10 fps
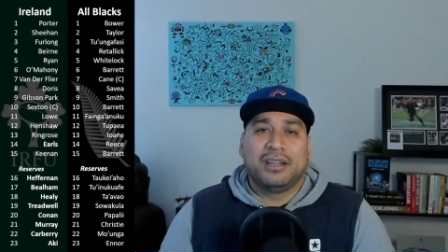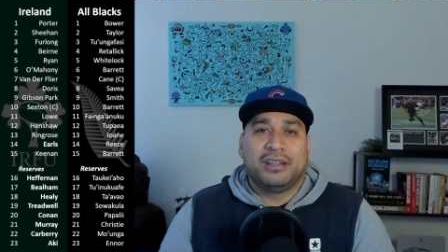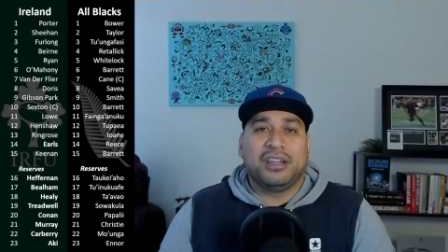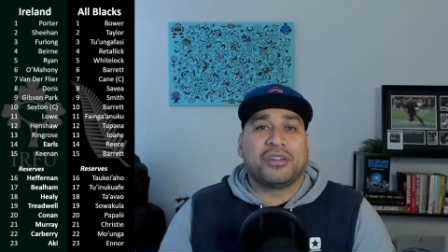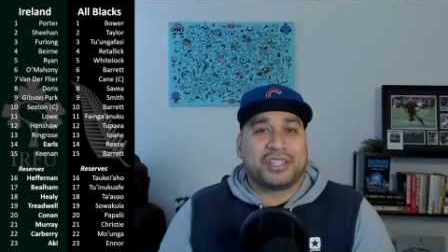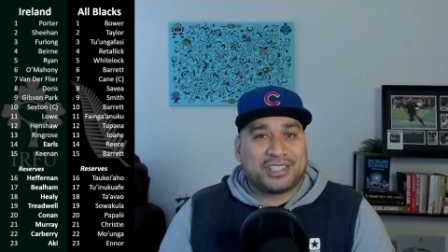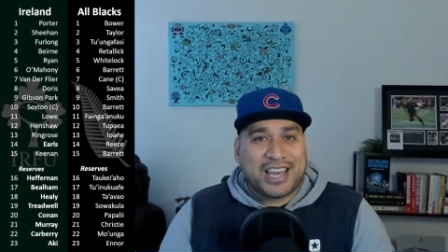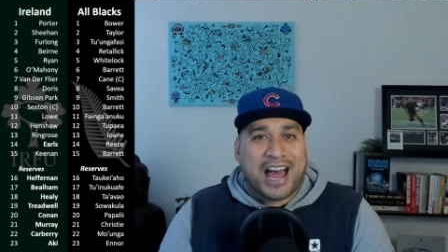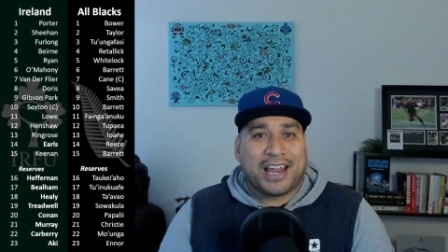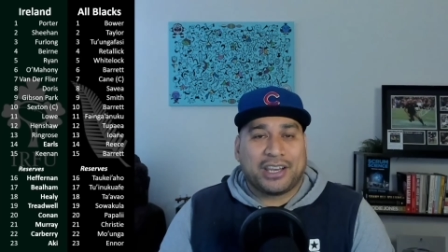the
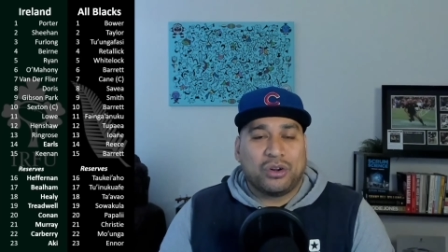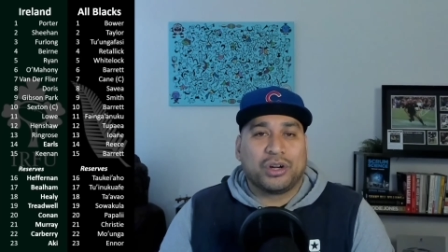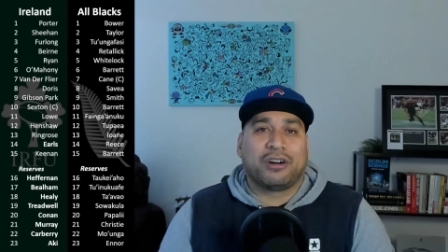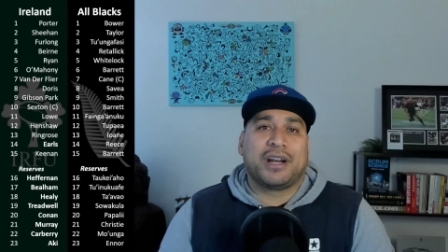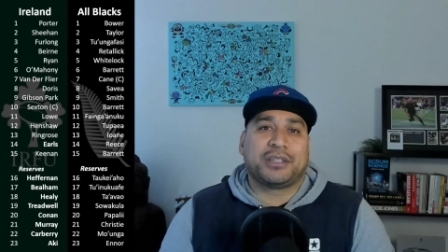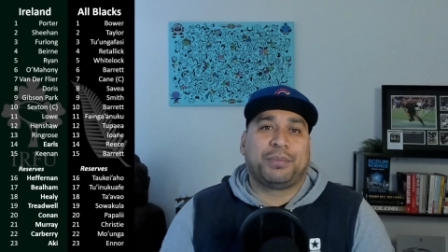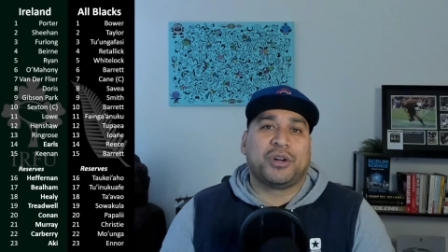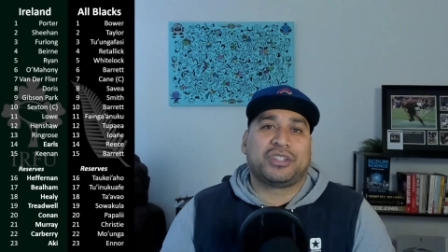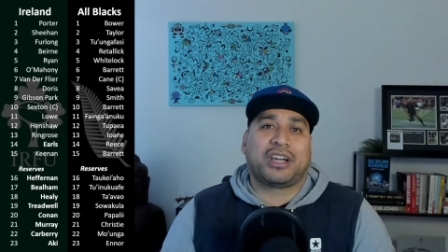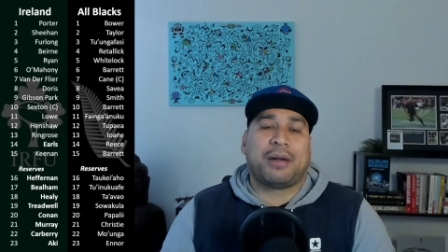starting hooker as opposed
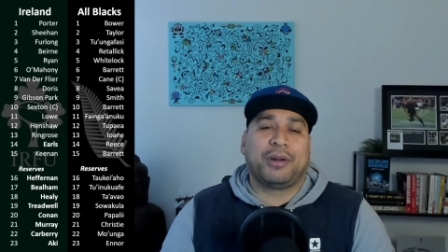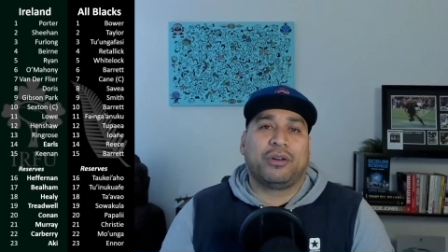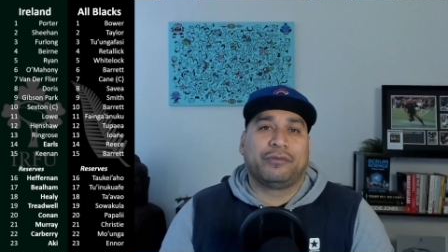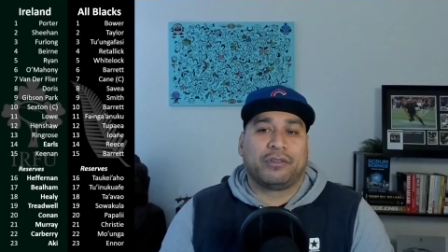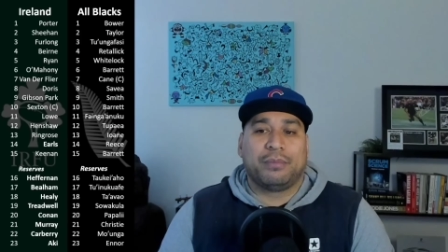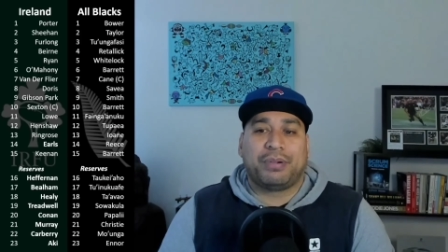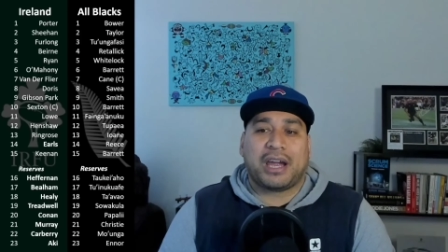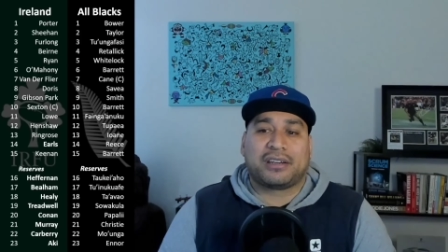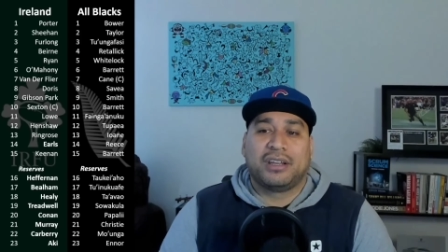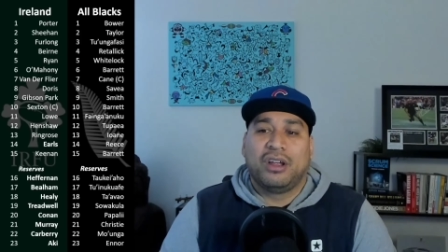to coming on for
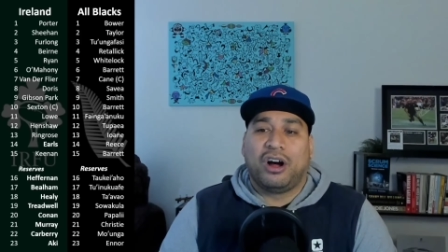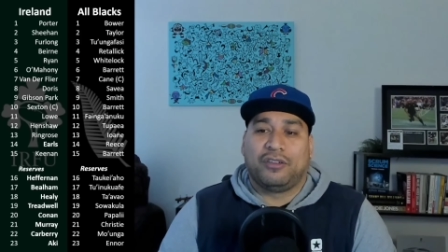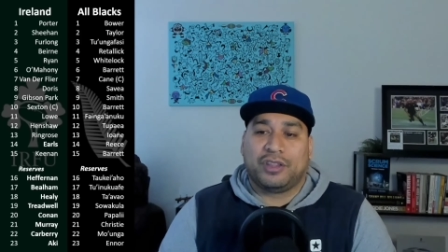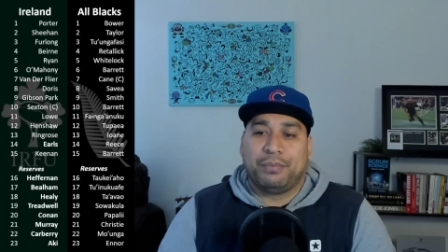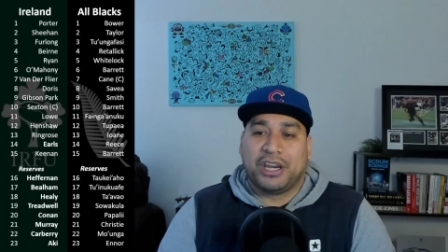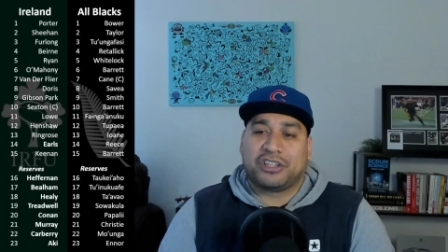impact off the bench?